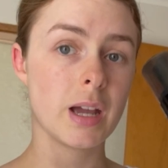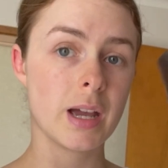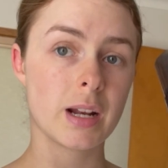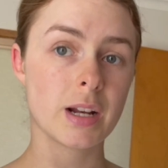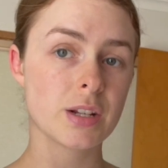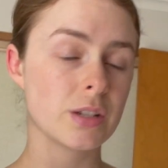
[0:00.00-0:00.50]

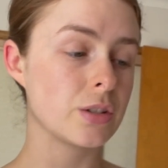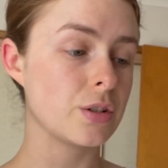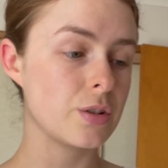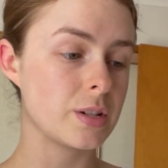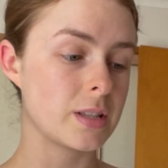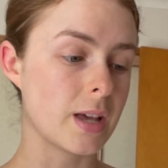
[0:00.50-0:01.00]
and I just
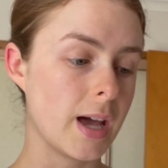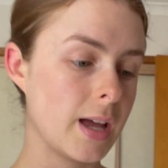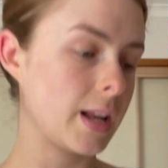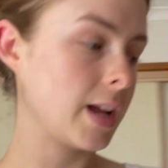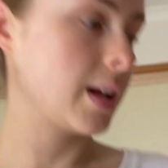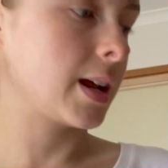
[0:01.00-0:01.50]
use
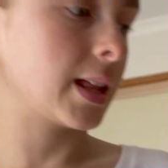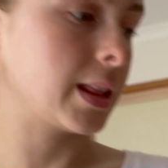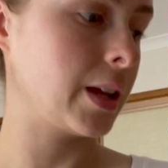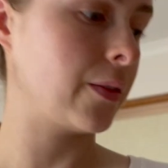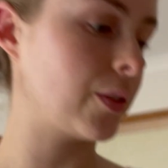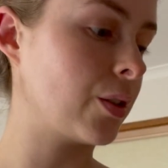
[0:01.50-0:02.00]
that and I
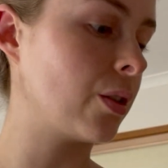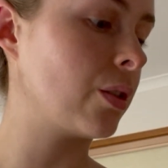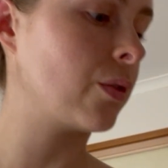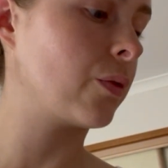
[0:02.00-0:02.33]
leave it on